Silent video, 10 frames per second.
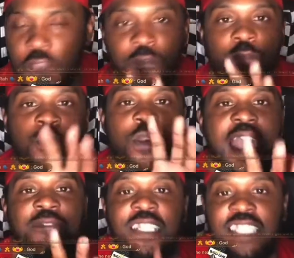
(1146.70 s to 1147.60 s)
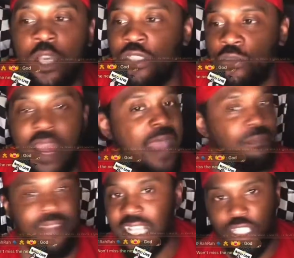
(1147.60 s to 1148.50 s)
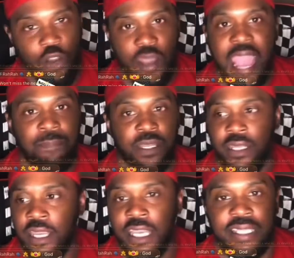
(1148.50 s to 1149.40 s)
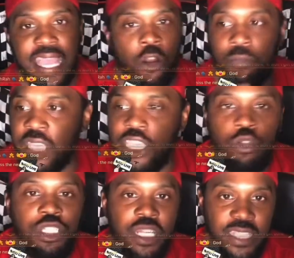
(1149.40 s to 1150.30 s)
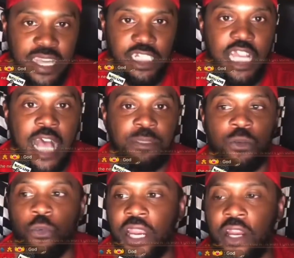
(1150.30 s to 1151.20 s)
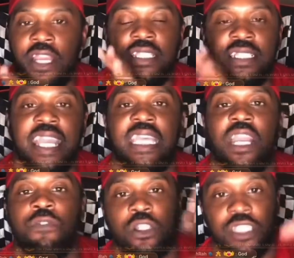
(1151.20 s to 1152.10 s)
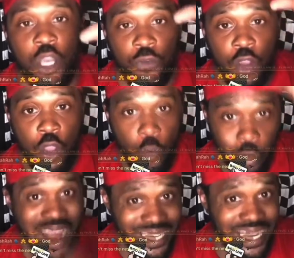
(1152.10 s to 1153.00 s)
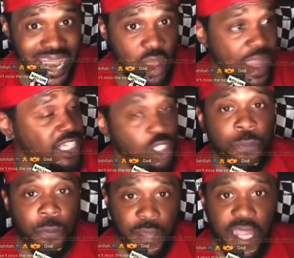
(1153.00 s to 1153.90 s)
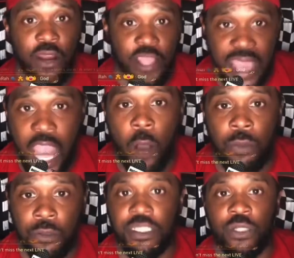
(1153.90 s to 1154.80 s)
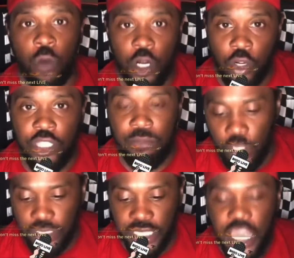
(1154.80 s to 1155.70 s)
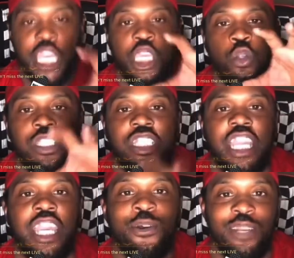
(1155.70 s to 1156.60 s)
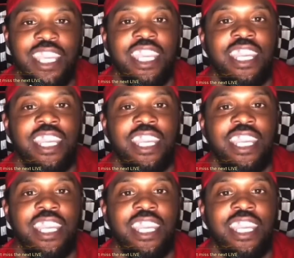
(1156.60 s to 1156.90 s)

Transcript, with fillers: that's gonna happen. That don't mean you shouldn't get a job somewhere to take care of yourself right now as you prepare your albums and work on your music. You still need to